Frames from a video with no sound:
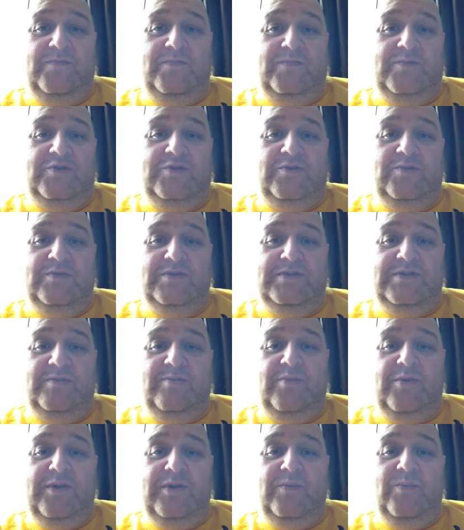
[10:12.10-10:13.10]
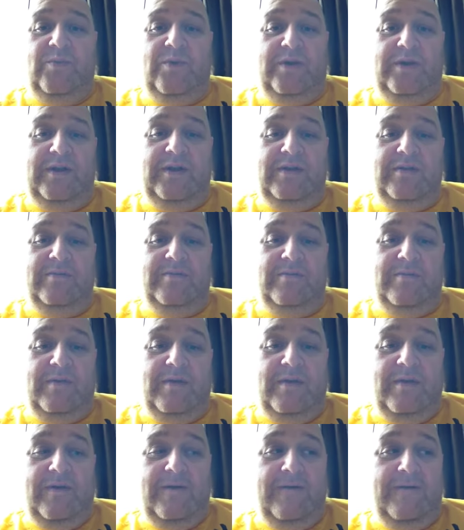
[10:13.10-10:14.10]
So what's the point in worrying?
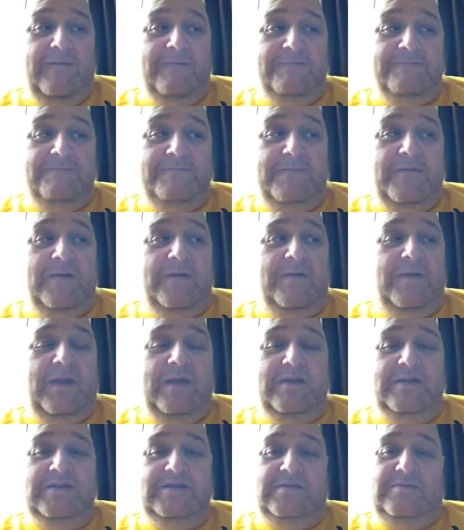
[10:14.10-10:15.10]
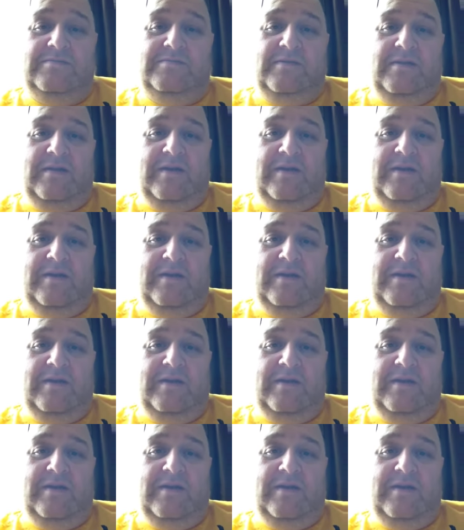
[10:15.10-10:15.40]
And that's